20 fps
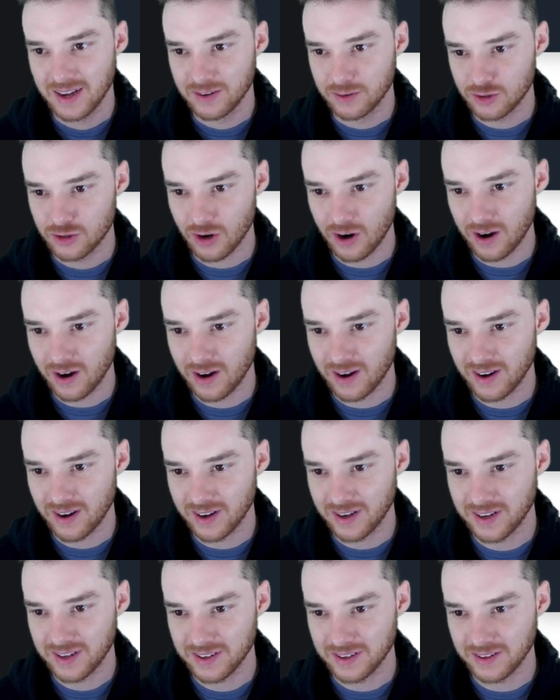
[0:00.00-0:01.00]

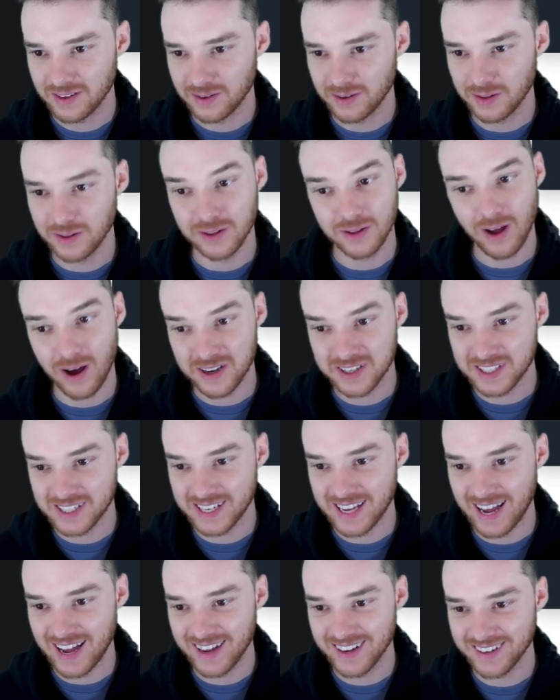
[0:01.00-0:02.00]
Draw, lost
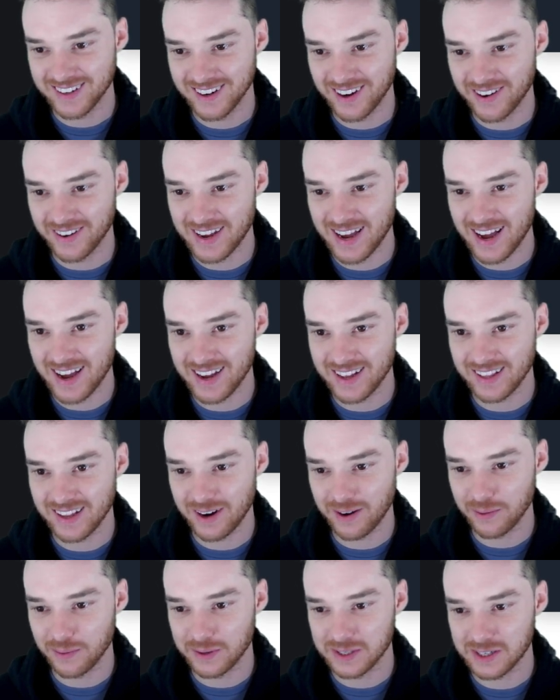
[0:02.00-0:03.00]
again. Okay,
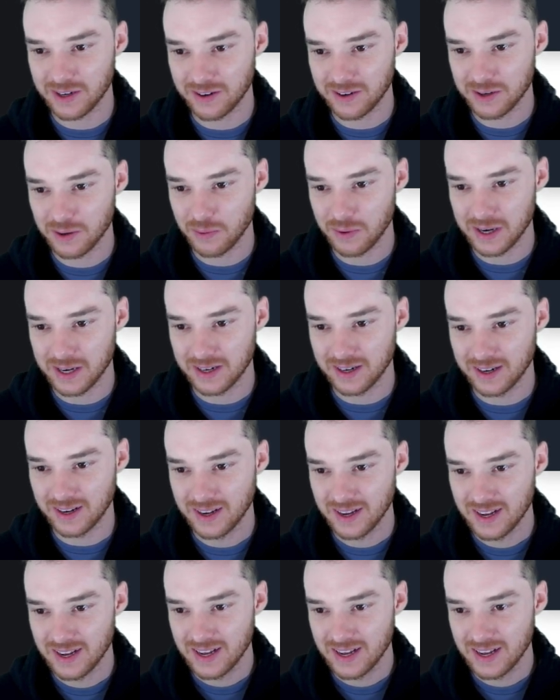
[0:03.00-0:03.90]
there, we're starting to win.